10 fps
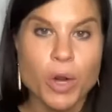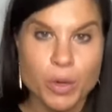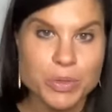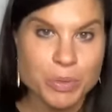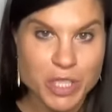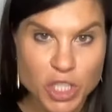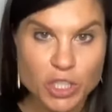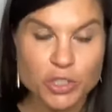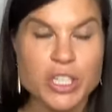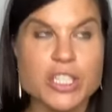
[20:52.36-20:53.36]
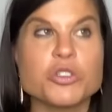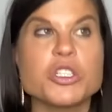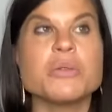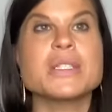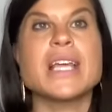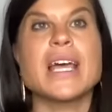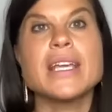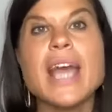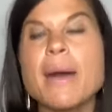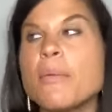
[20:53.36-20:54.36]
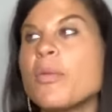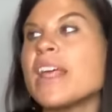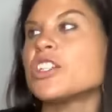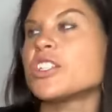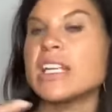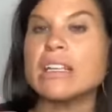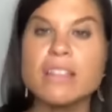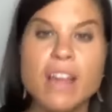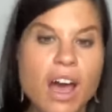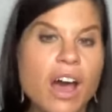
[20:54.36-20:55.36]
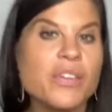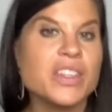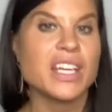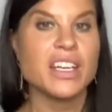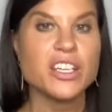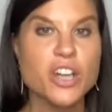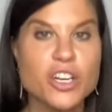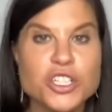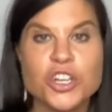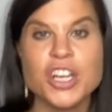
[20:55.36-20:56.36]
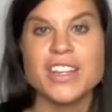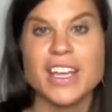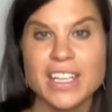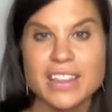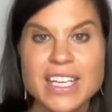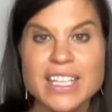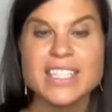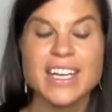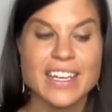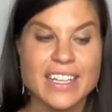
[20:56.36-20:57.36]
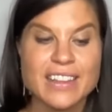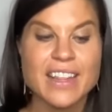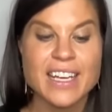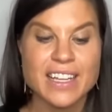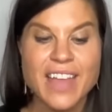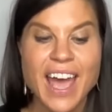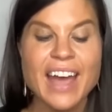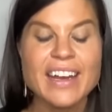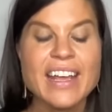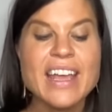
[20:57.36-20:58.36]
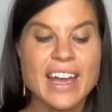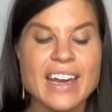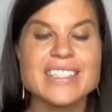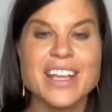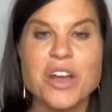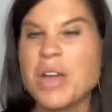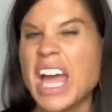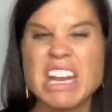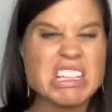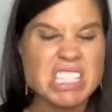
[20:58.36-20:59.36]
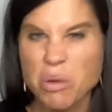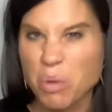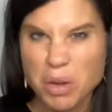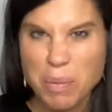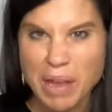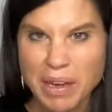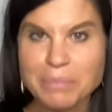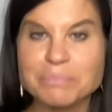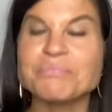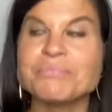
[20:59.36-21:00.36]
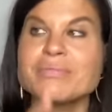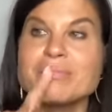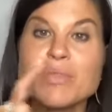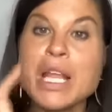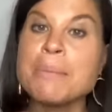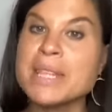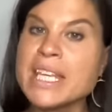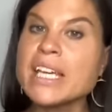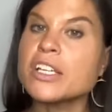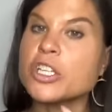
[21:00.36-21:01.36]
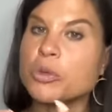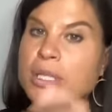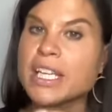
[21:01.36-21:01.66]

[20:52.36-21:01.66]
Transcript: work was with children. So she was like, yeah, they just need love and they need nurturing and they need this and they need that. And I said, okay, I didn't say a word about it. But then you